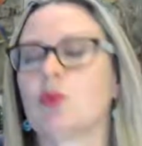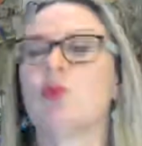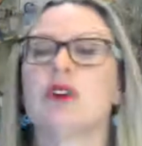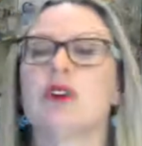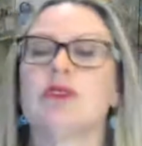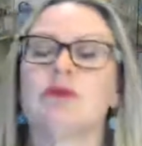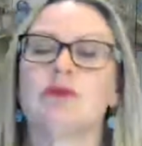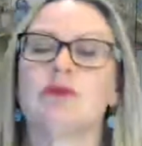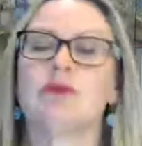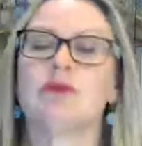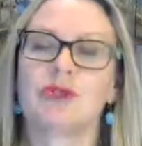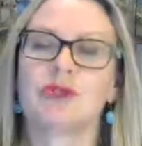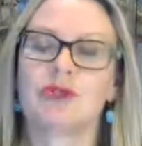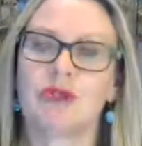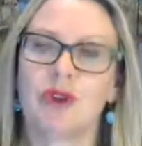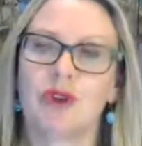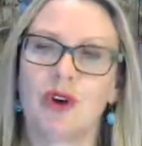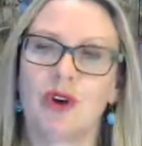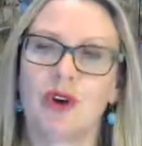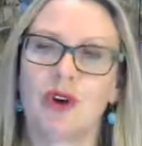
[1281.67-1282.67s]
will
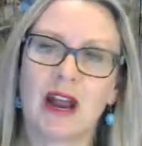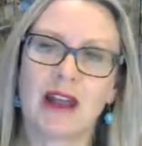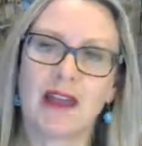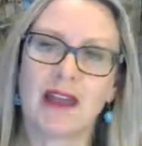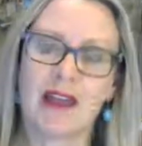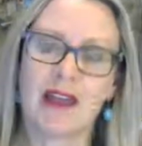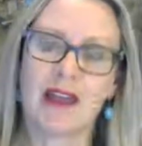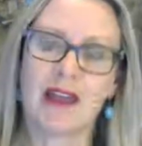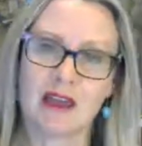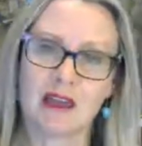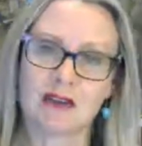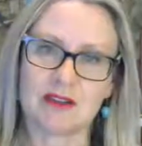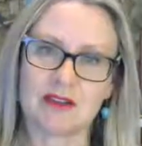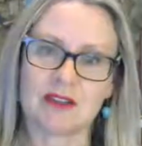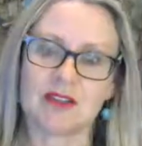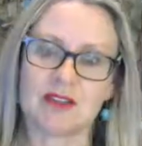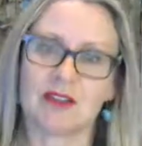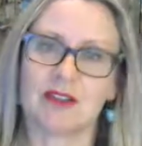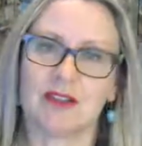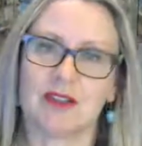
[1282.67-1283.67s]
try
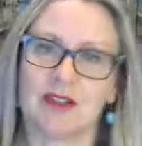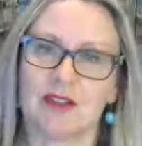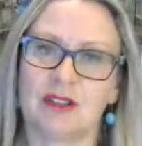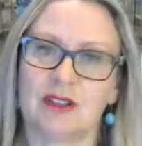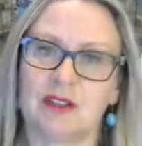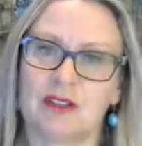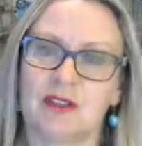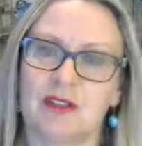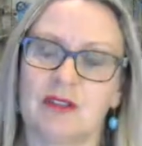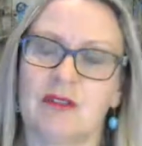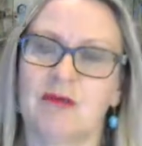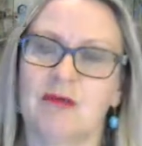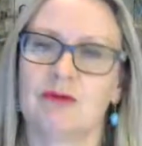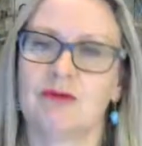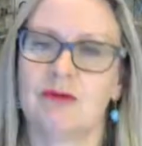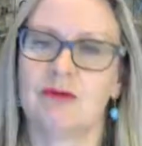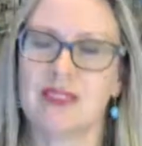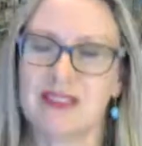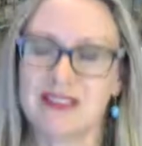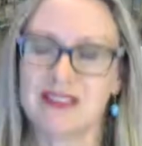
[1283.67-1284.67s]
and
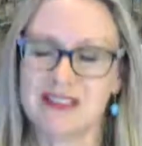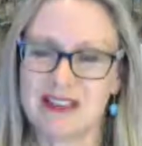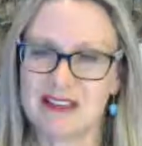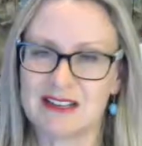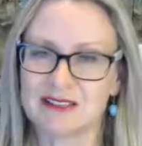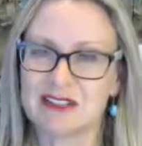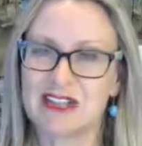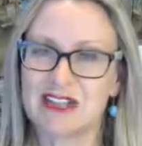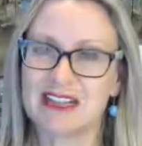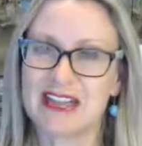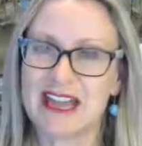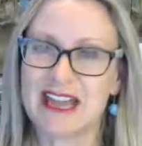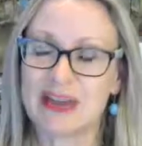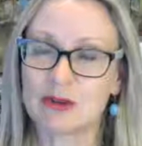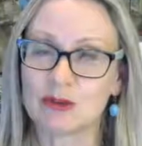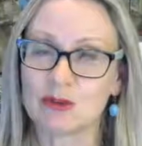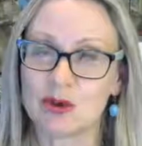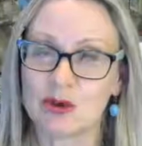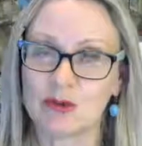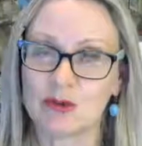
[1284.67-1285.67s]
read down, get
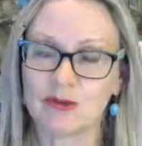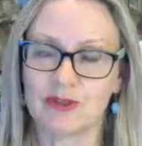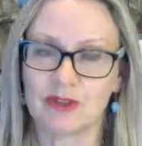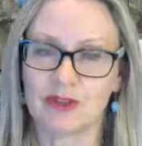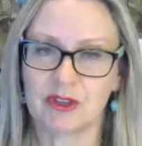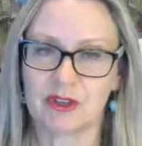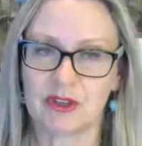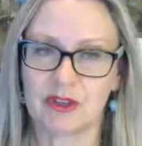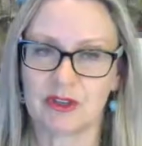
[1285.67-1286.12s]
out of,